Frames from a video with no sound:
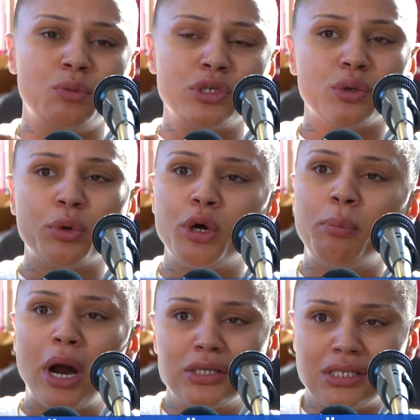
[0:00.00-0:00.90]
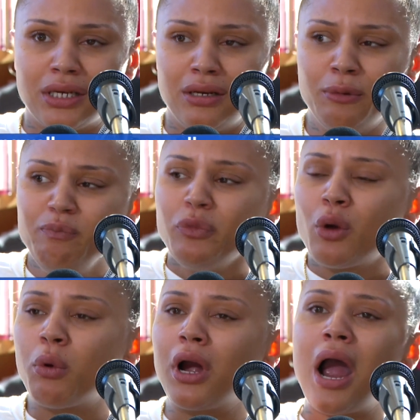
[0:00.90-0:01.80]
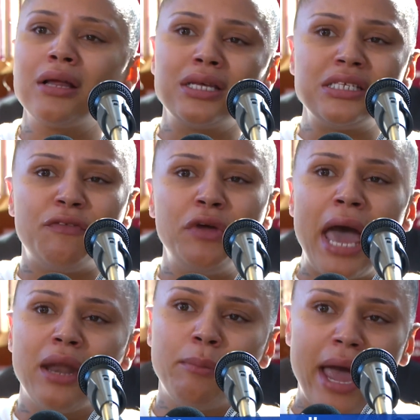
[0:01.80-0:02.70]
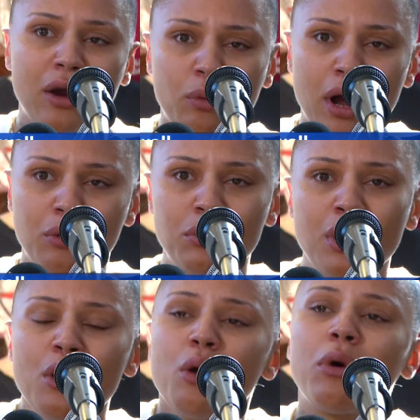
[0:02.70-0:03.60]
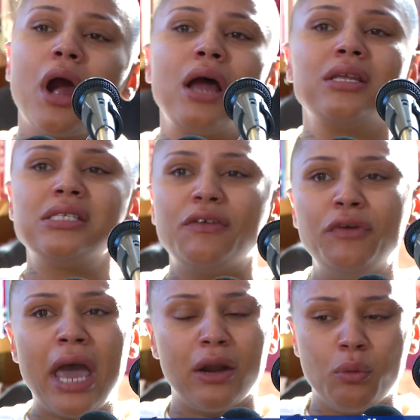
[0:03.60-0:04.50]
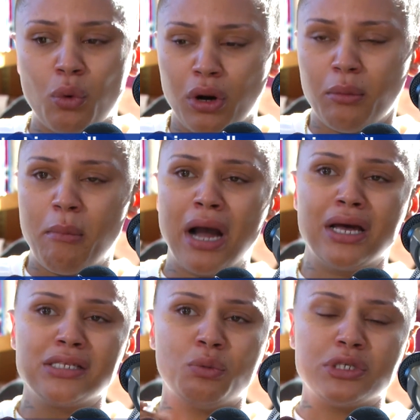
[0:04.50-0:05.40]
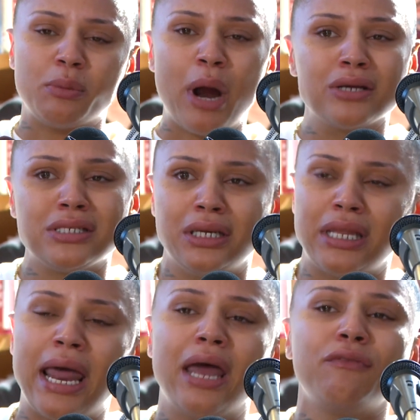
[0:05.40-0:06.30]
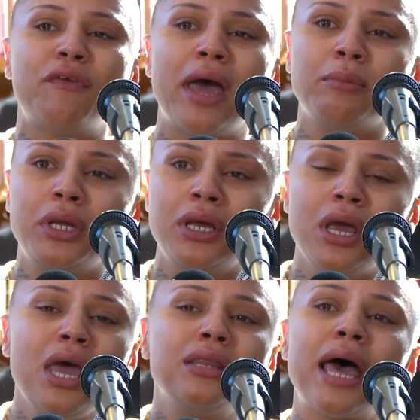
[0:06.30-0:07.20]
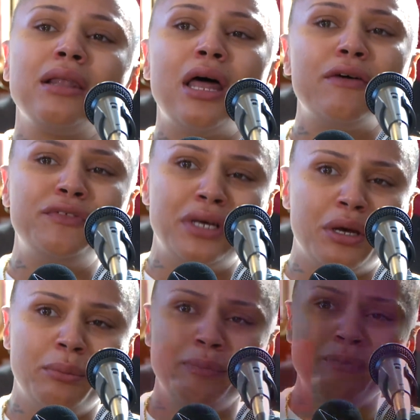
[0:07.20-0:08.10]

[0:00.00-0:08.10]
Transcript: was a real person, regardless if he had a background, regardless if he had a warrant. My cousin was a person that had a family that loved him,